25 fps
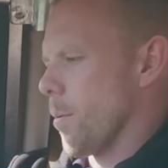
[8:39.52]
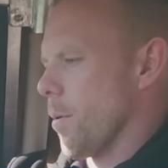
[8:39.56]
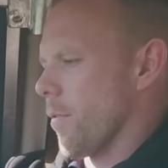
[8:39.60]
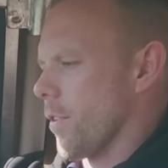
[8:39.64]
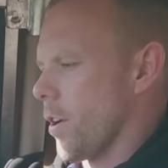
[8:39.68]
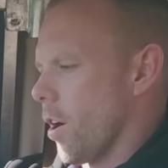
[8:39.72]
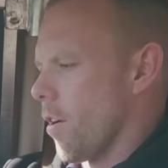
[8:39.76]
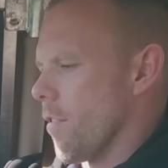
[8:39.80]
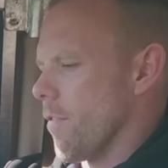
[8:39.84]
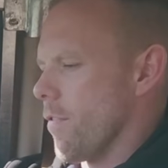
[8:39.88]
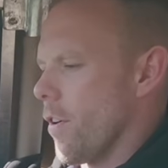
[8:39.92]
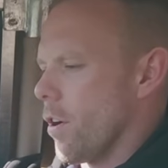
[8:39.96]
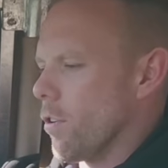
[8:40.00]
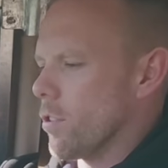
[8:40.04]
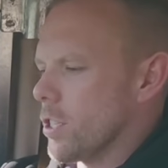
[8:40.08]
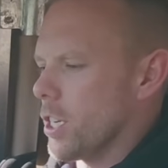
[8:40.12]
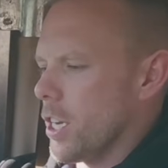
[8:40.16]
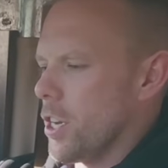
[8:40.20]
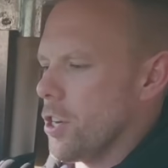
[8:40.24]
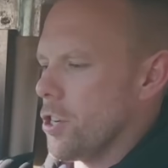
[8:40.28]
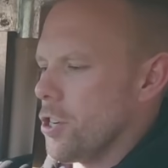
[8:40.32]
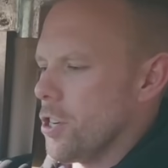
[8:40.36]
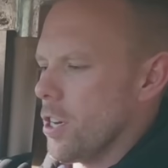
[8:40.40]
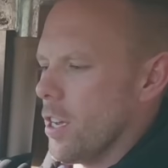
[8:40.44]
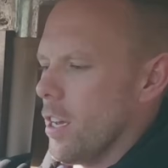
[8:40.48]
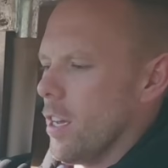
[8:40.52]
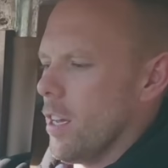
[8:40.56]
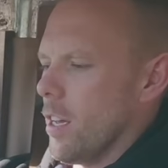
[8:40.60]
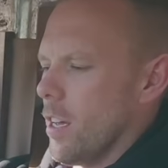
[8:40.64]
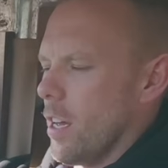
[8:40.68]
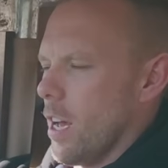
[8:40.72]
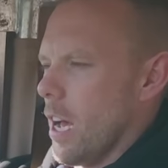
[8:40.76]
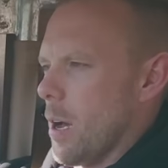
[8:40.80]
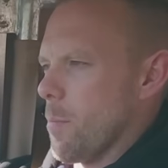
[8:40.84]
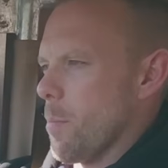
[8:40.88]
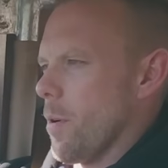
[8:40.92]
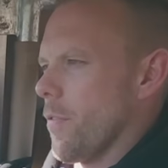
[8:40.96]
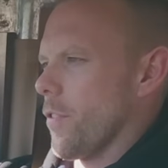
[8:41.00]
we've got voltage,
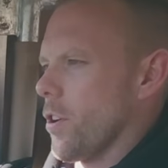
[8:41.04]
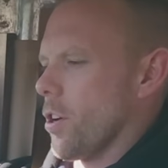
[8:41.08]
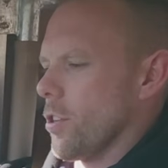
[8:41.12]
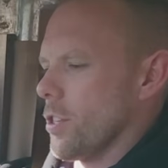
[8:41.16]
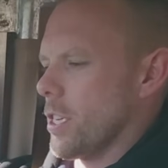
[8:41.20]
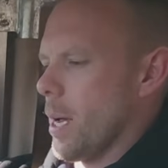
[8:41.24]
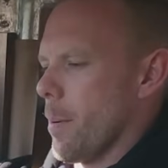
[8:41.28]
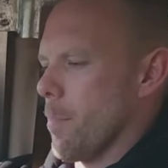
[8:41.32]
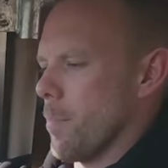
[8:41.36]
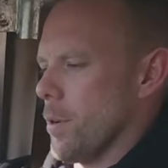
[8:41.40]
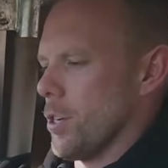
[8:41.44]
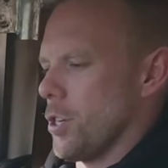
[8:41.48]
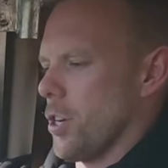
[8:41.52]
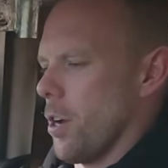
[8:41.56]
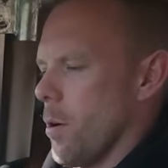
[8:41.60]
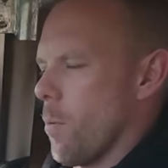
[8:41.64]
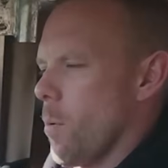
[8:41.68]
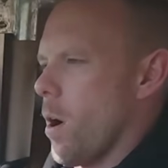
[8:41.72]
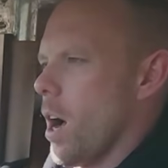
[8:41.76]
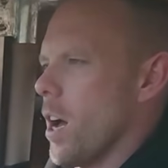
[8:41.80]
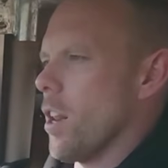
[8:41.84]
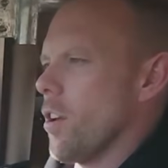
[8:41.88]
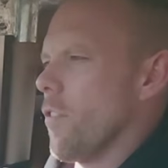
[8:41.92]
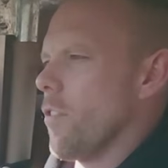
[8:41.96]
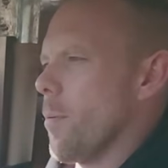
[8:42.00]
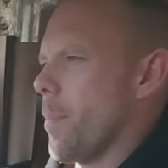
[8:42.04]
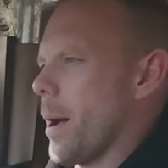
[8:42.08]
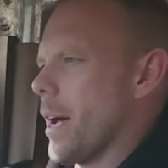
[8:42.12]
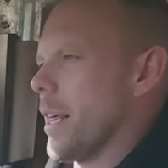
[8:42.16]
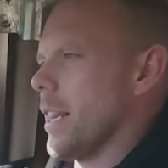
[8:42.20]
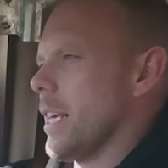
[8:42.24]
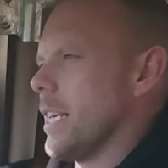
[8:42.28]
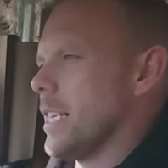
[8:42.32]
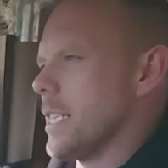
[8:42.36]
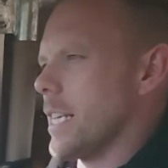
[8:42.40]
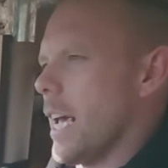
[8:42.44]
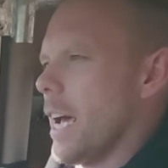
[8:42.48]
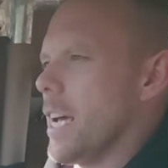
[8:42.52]
and we've got temperature. What I love about
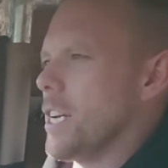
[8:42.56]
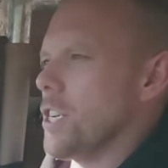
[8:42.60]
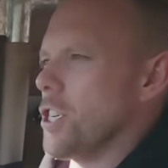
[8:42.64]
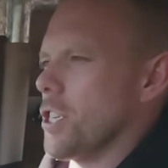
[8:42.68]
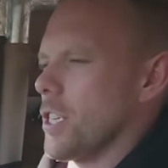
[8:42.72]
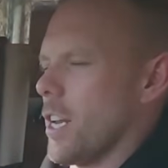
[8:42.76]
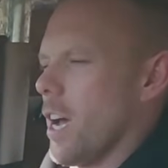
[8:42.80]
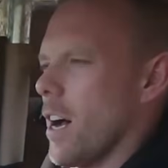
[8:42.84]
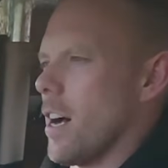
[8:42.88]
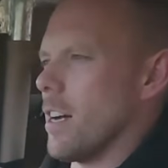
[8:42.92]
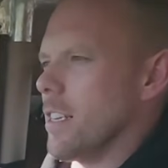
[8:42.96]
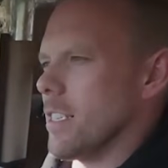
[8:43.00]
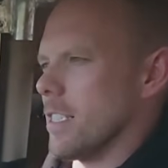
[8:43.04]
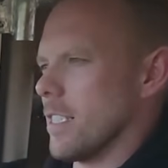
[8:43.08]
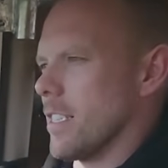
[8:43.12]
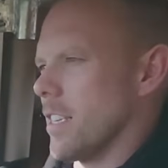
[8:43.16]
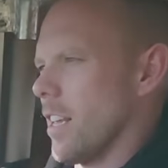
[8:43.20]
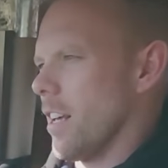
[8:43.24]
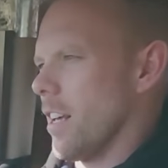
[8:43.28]
these gauges, guys, is